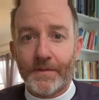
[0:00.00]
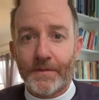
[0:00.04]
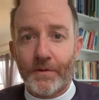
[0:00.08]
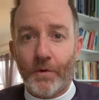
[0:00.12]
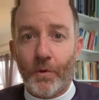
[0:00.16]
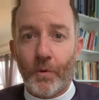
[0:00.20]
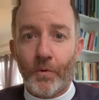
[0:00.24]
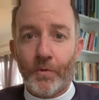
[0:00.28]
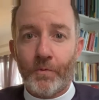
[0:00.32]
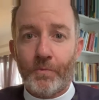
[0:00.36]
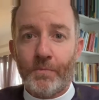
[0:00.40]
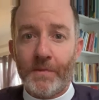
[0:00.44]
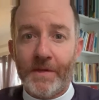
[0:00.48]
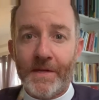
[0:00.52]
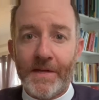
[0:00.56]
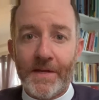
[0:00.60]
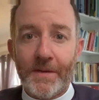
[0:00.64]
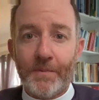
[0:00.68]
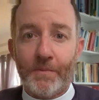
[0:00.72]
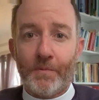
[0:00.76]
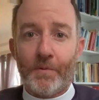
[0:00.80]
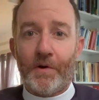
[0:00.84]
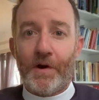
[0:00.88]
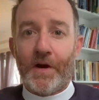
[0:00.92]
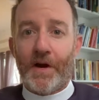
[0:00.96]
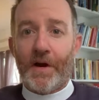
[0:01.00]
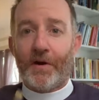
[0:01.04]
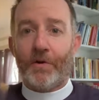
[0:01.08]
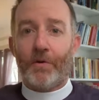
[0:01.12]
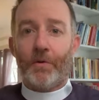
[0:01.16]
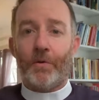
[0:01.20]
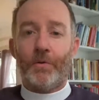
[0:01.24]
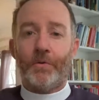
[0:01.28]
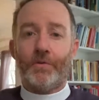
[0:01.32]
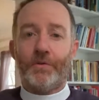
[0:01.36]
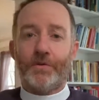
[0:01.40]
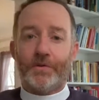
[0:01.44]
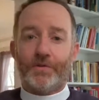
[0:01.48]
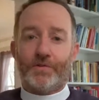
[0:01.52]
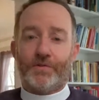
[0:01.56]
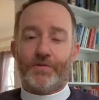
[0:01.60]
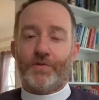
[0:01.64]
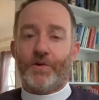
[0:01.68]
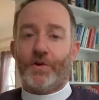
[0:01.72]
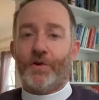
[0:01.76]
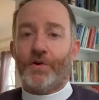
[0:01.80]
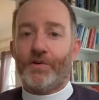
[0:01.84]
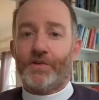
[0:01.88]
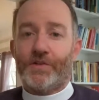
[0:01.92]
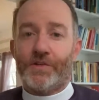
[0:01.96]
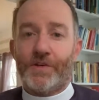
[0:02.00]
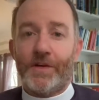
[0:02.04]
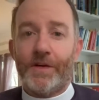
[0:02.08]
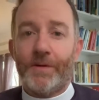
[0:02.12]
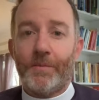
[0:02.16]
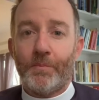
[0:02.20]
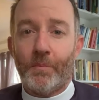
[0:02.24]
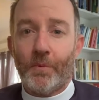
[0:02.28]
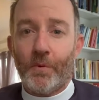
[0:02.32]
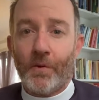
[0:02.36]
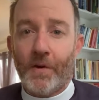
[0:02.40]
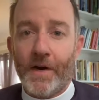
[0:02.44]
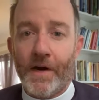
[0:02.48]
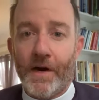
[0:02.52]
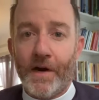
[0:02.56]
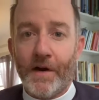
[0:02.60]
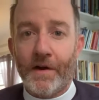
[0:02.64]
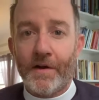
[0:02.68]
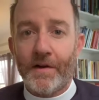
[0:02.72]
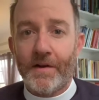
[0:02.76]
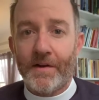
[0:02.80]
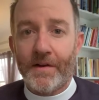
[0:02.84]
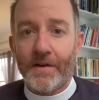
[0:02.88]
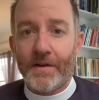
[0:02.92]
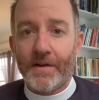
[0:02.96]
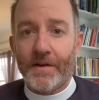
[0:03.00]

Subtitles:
Hold me in prayer, hold this church in prayer.